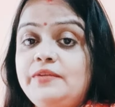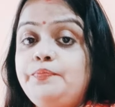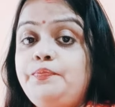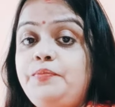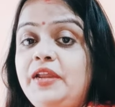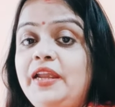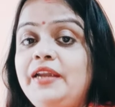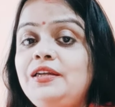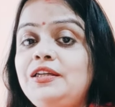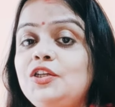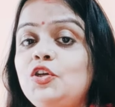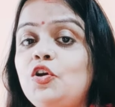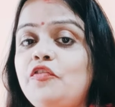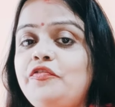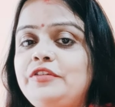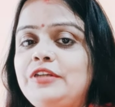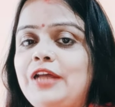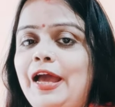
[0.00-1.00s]
plenty
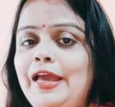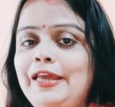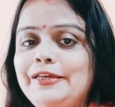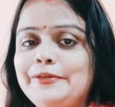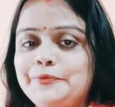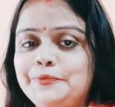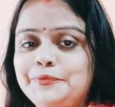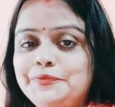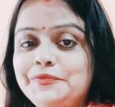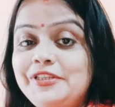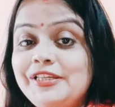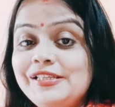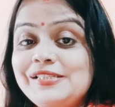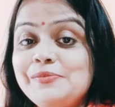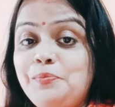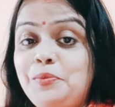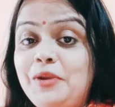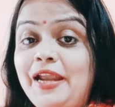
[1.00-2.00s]
of time."
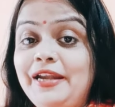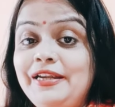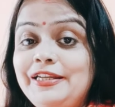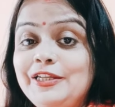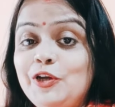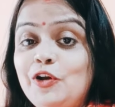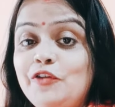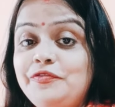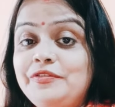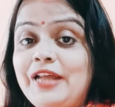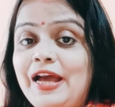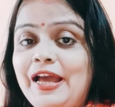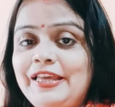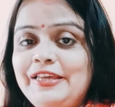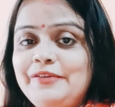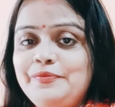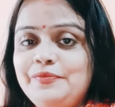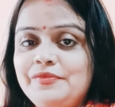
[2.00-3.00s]
This plenty of
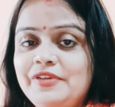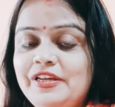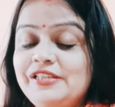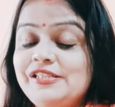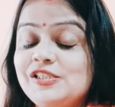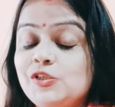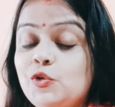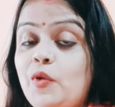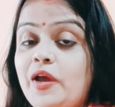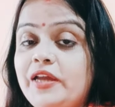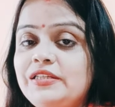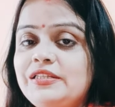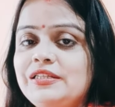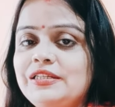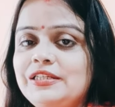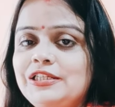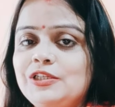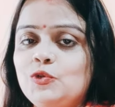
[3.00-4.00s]
time, it's quite
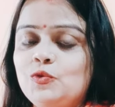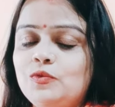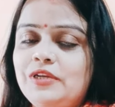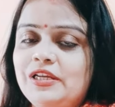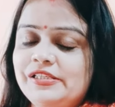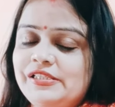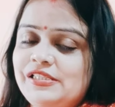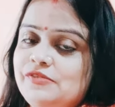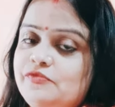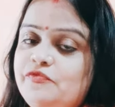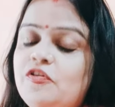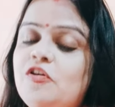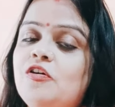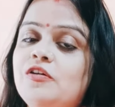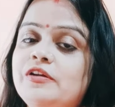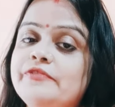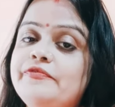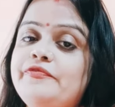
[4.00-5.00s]
ridiculous
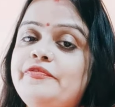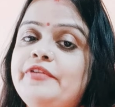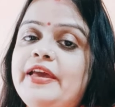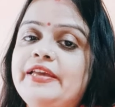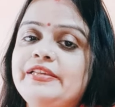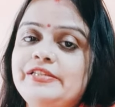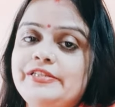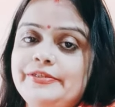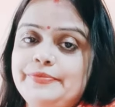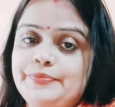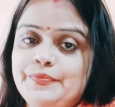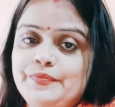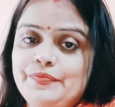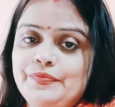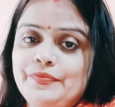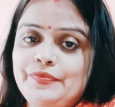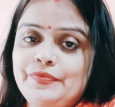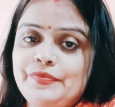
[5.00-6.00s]
for French.
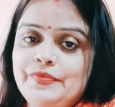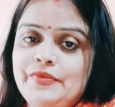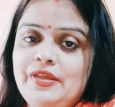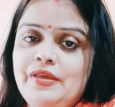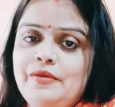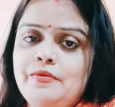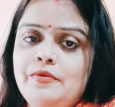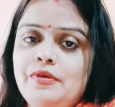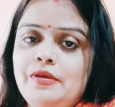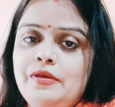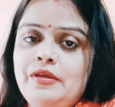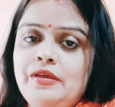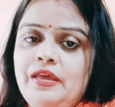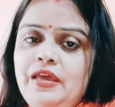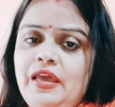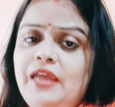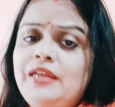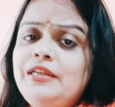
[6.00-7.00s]

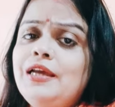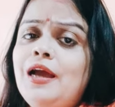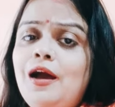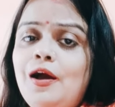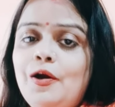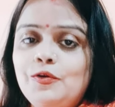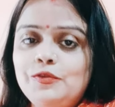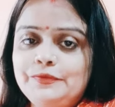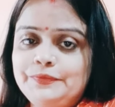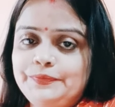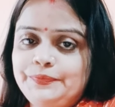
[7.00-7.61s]
Anyhow,